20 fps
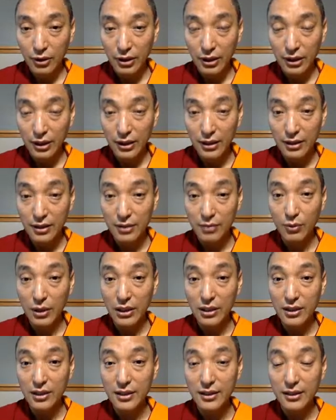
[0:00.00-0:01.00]
It is what
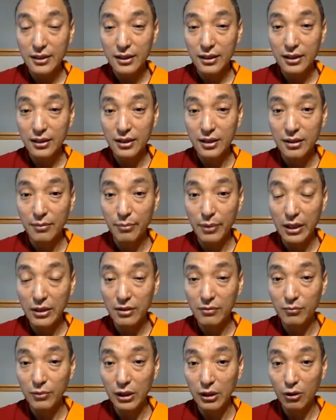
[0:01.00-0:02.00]
is in
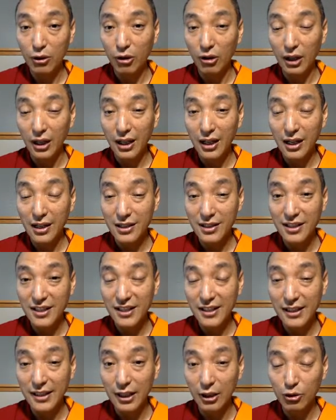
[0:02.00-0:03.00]
Tibetan we call
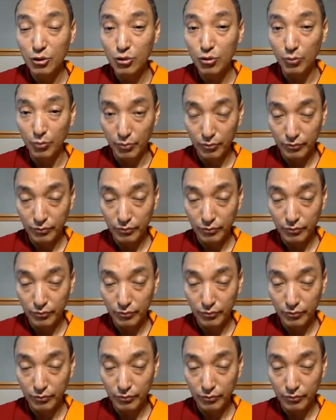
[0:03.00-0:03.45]
Kangji Laksup.